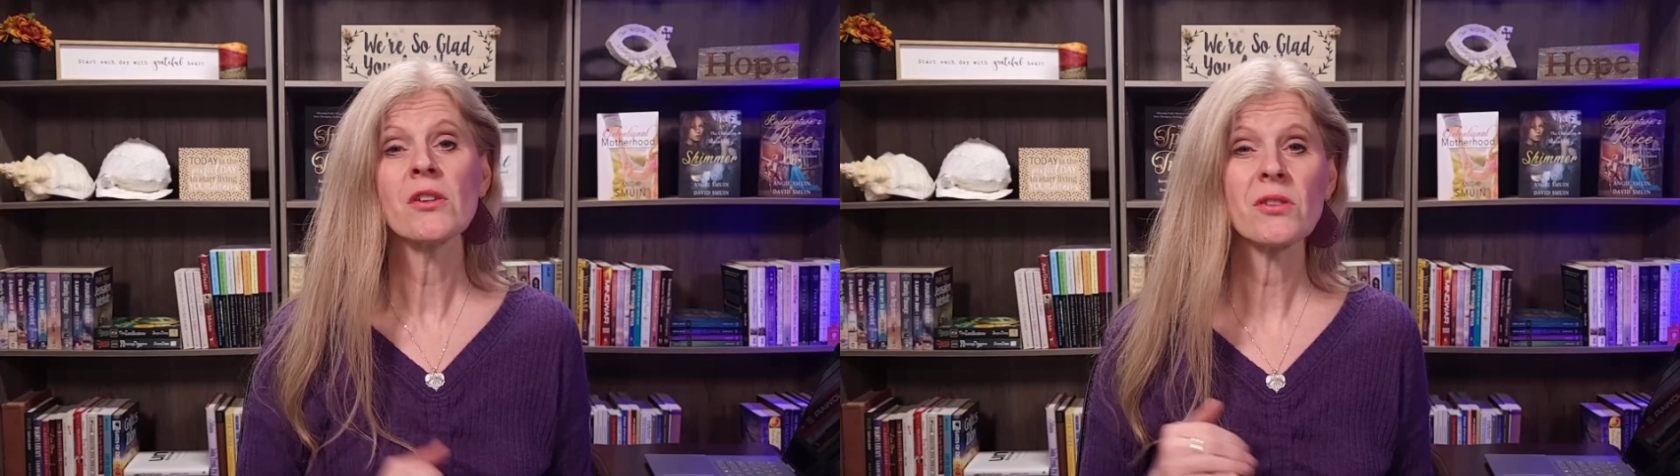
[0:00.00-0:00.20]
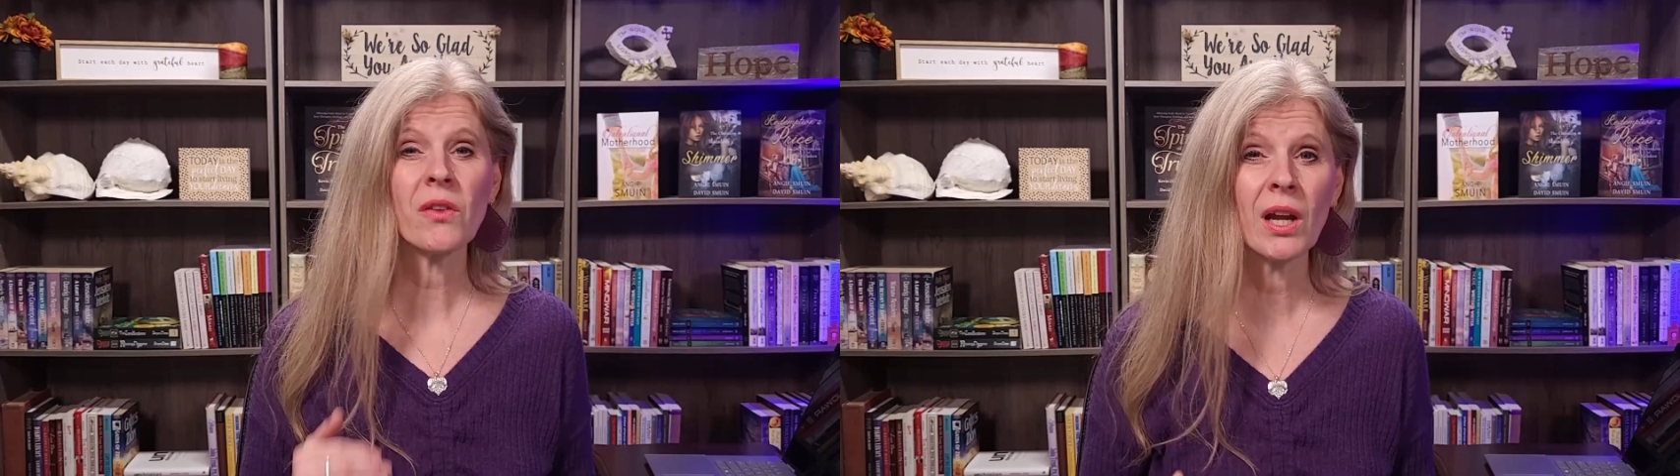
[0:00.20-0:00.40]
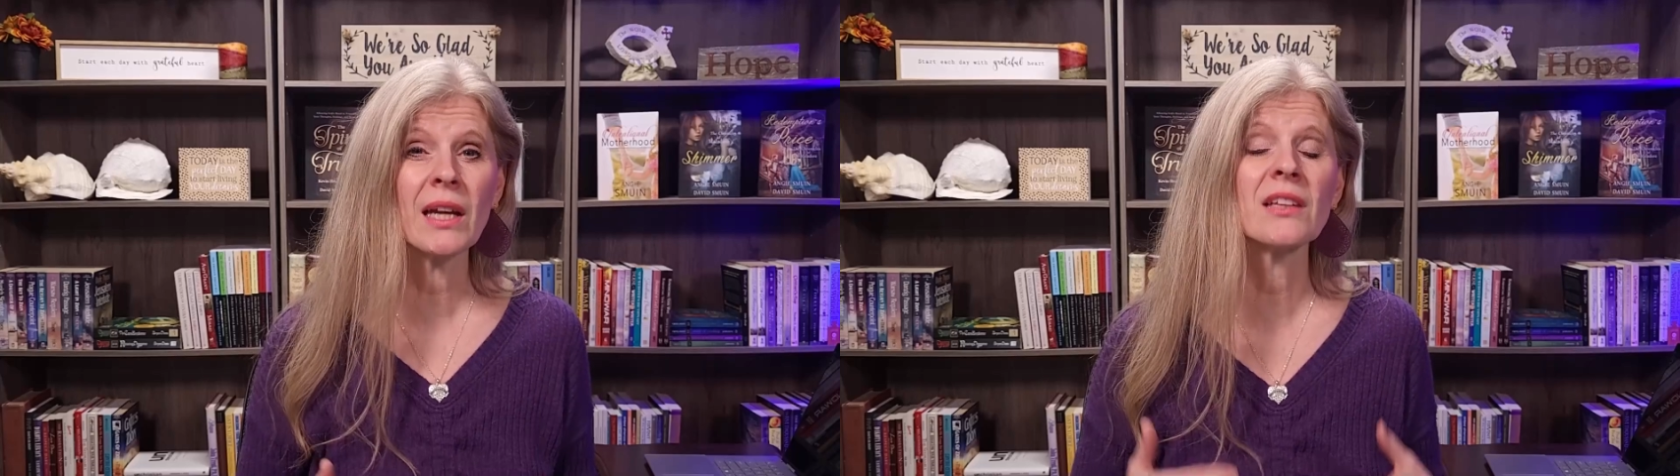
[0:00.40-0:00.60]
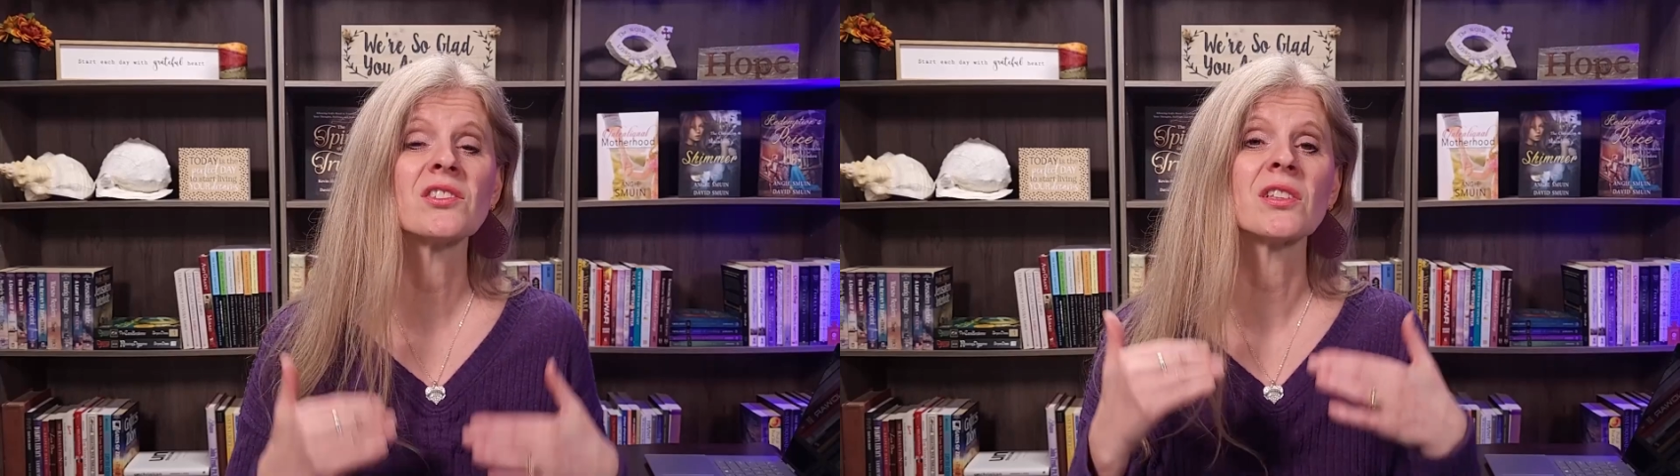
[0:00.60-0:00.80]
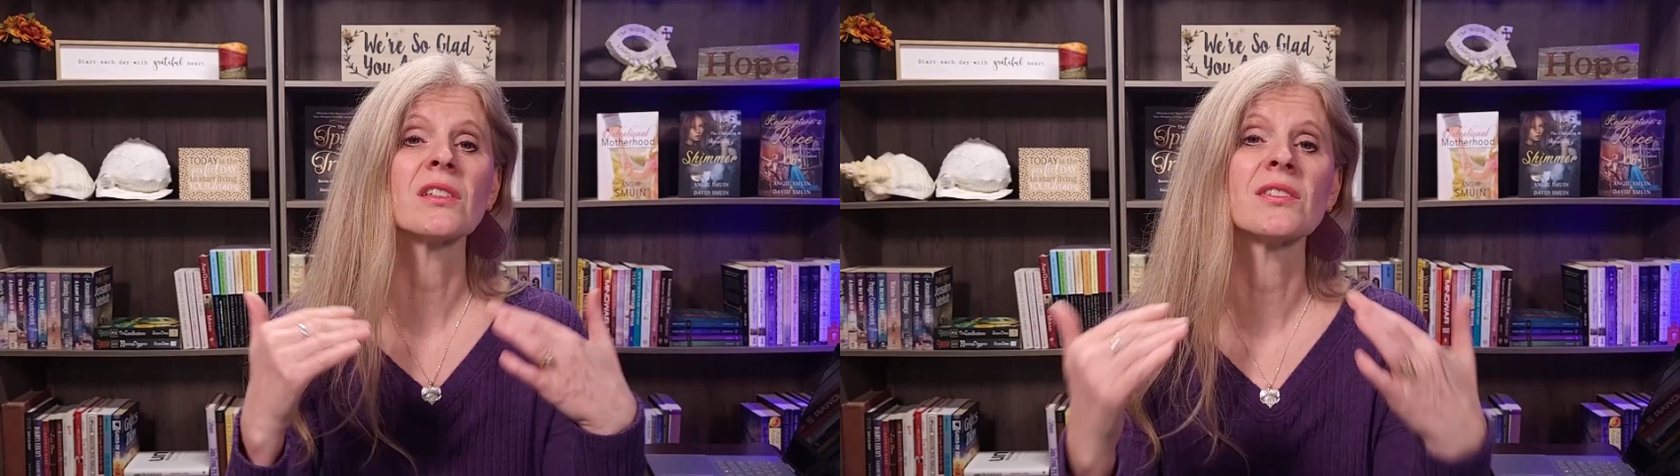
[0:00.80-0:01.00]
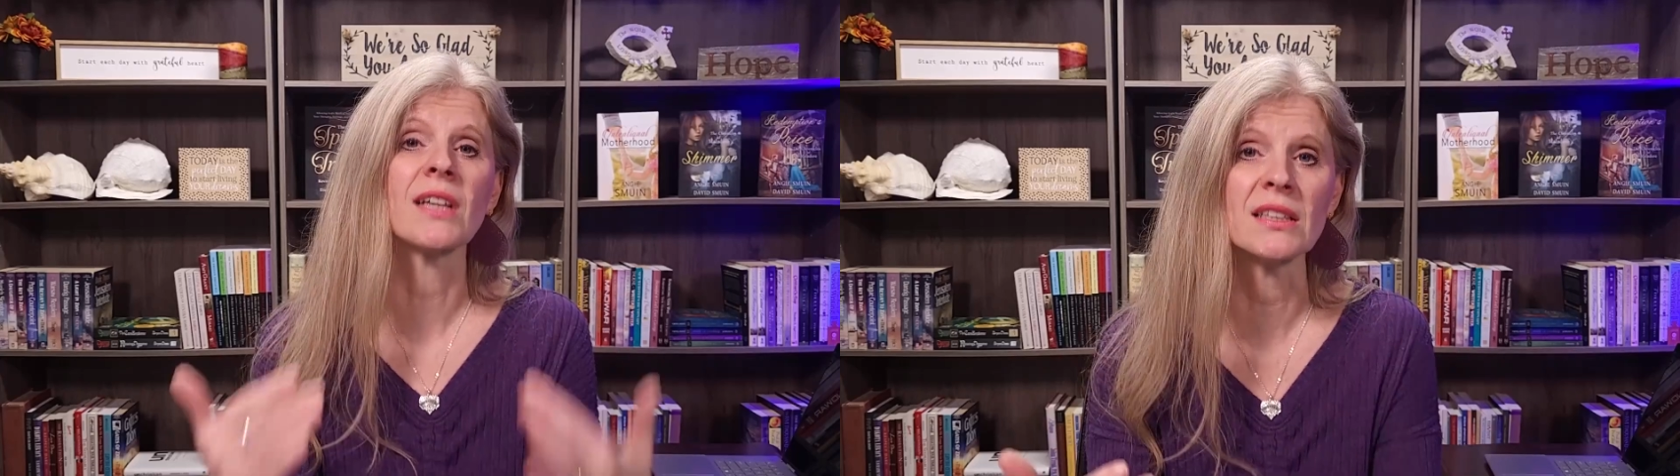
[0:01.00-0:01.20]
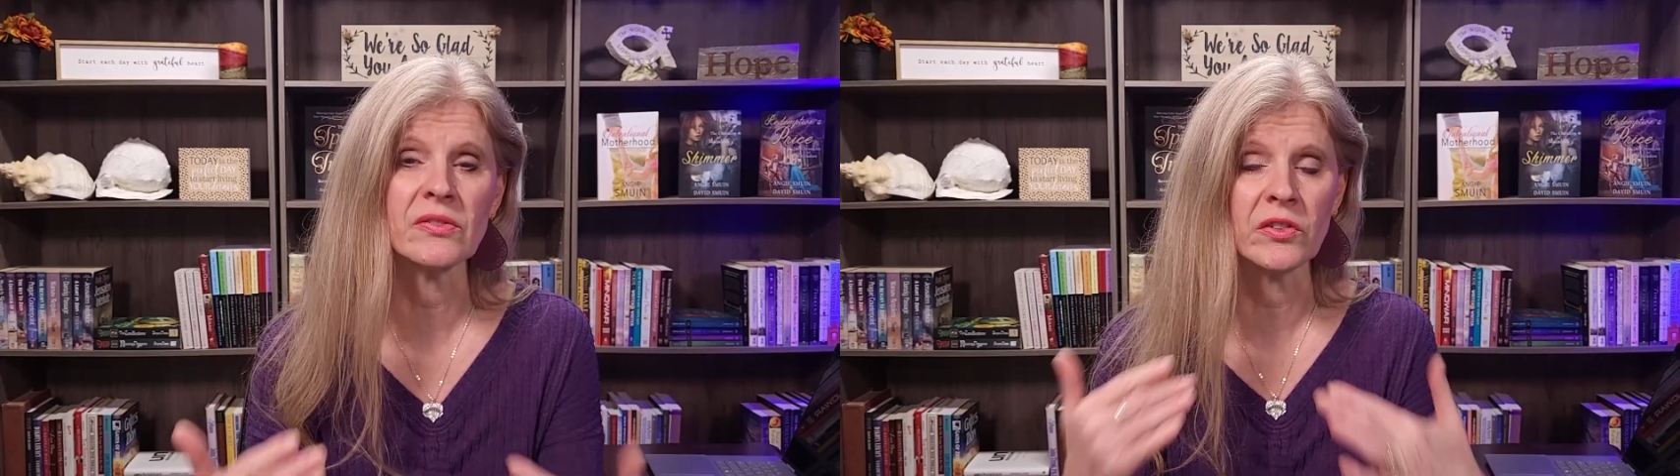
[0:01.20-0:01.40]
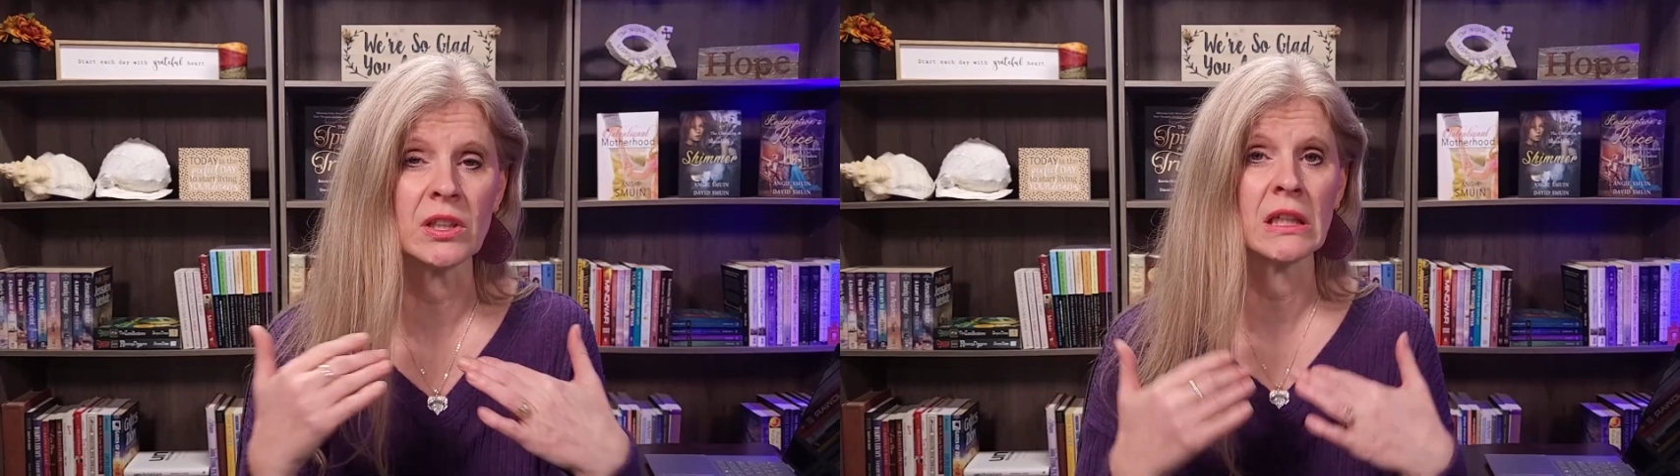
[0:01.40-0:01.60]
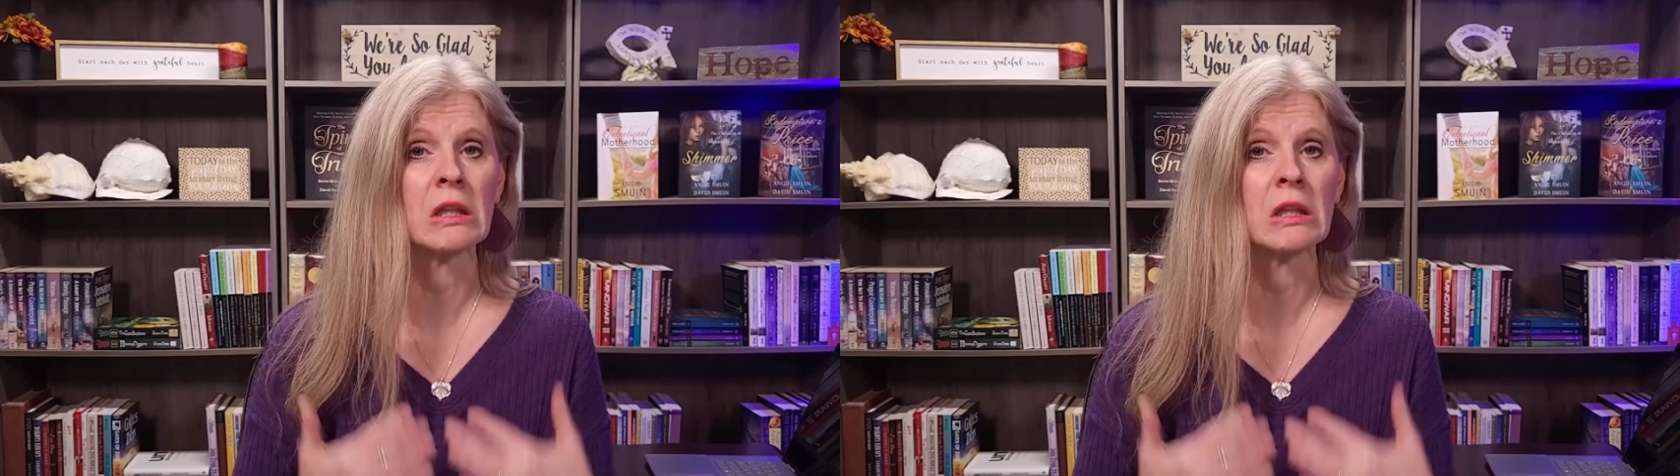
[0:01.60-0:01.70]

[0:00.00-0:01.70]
so that I could successfully